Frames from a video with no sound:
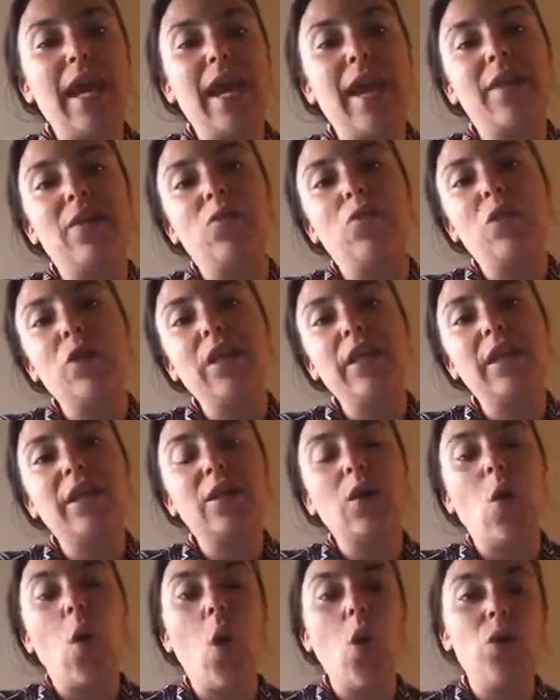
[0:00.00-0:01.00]
And really
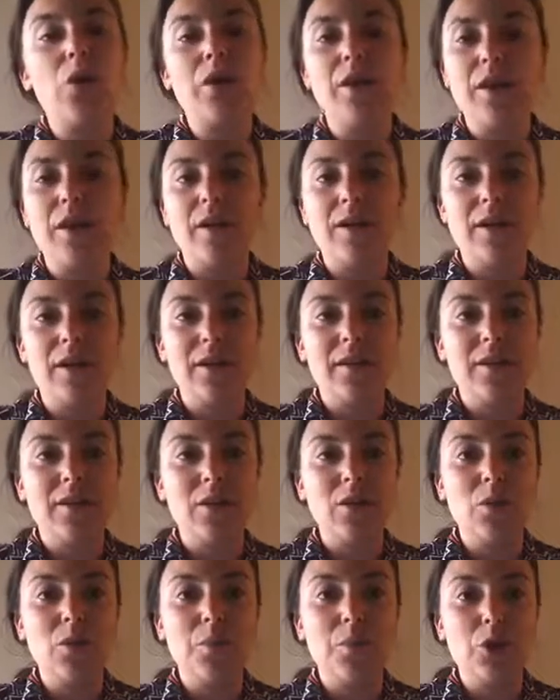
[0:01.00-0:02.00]
the goal here is
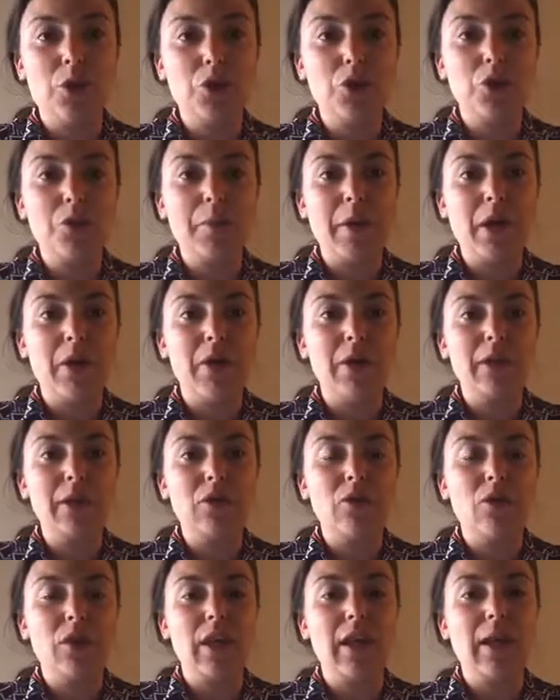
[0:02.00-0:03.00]
to push parents
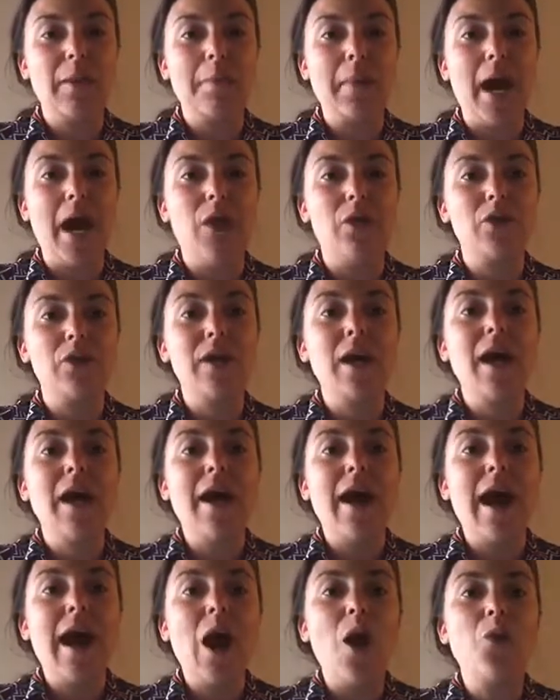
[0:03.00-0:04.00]
to think about
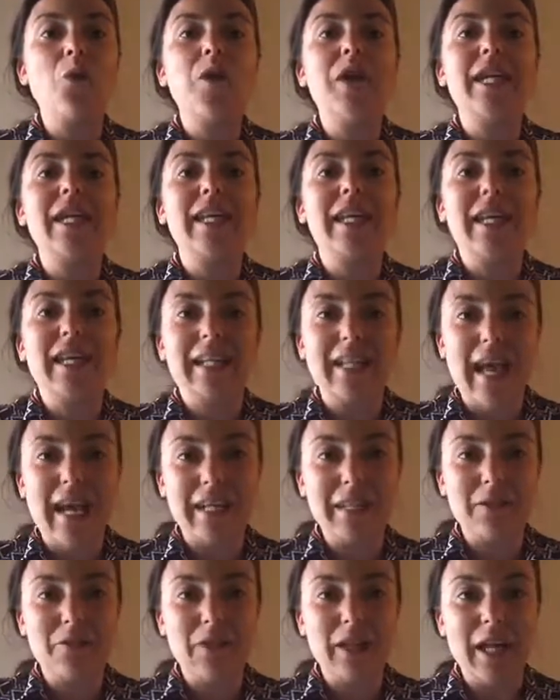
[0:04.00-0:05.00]
how we can
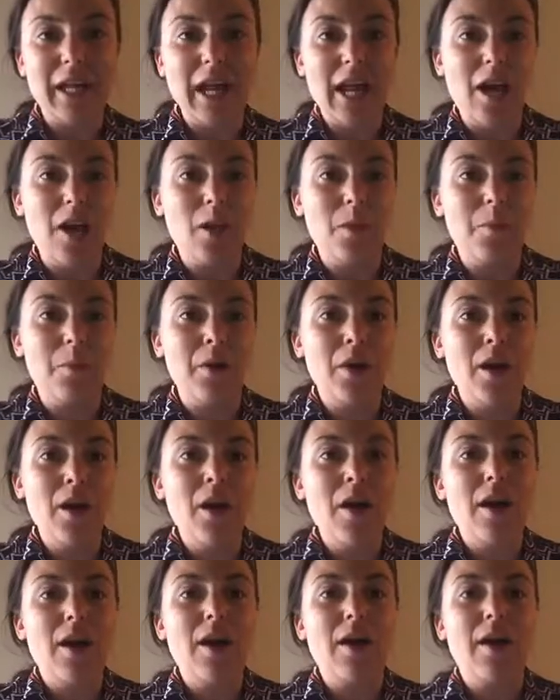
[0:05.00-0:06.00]
collectively help
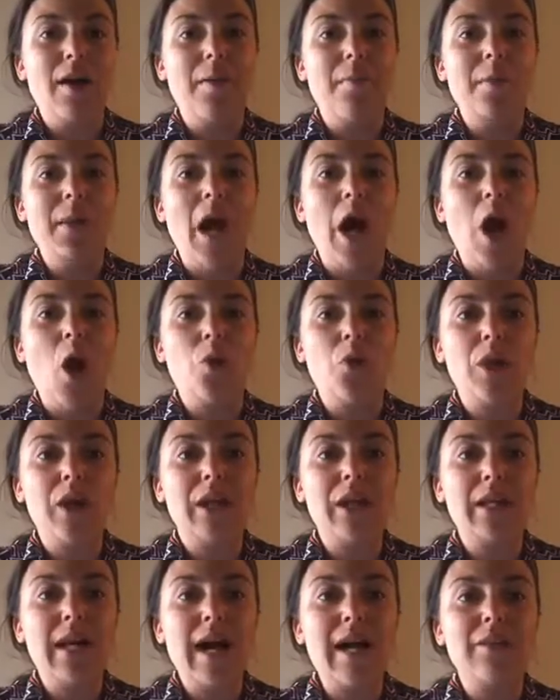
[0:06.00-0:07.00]
our
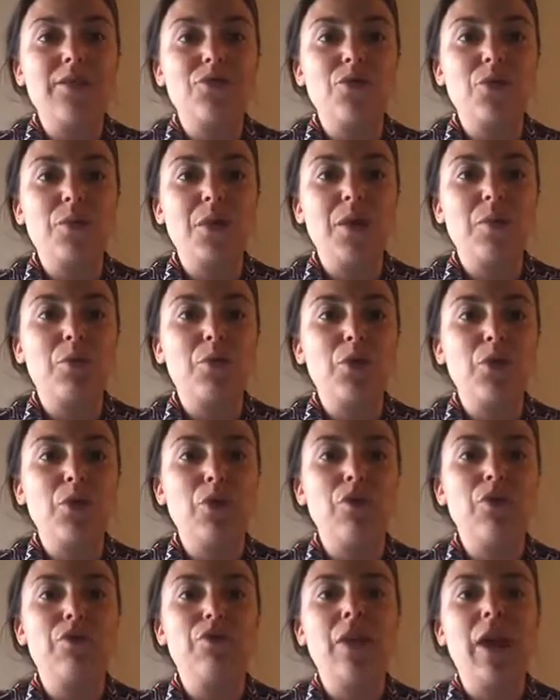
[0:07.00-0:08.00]
classroom
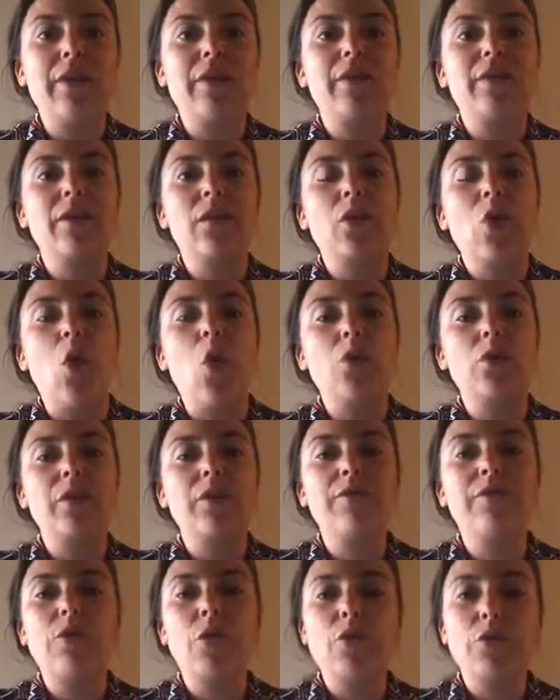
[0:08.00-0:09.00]
improve, rather than
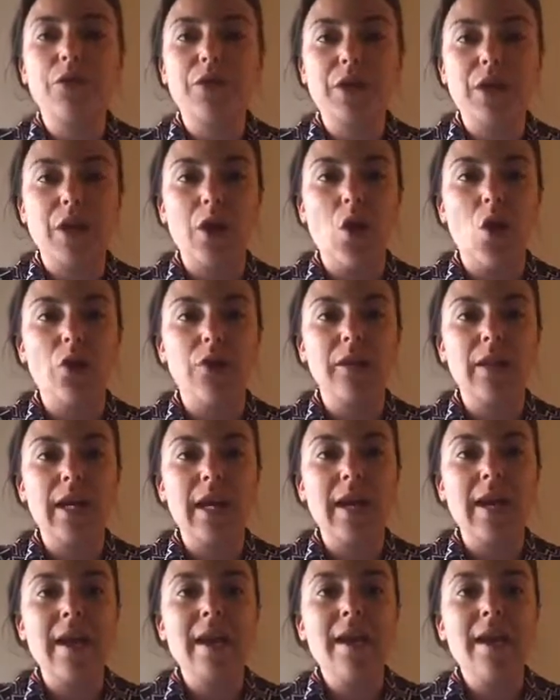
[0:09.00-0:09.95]
only focusing on the